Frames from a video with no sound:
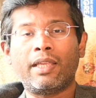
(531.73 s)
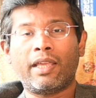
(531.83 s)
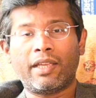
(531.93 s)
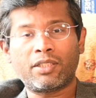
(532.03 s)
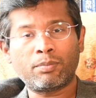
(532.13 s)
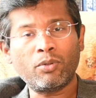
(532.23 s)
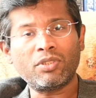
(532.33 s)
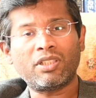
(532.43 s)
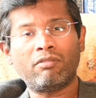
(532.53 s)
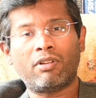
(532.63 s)

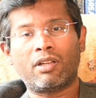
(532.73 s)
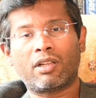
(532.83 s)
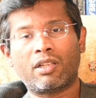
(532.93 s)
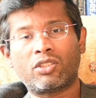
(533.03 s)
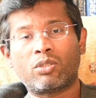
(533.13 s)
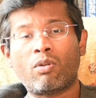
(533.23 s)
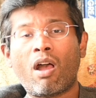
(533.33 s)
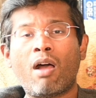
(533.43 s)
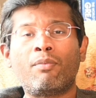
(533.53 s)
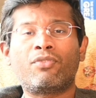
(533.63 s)
exposing workers to
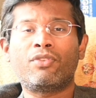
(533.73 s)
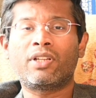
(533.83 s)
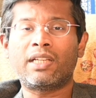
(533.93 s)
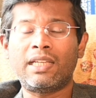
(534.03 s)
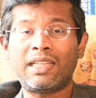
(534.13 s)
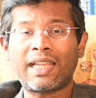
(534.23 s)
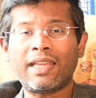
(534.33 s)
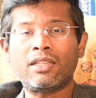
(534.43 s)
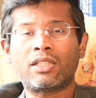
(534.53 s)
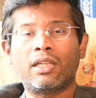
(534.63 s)
harmful
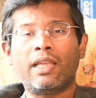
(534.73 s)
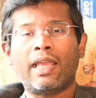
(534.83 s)
content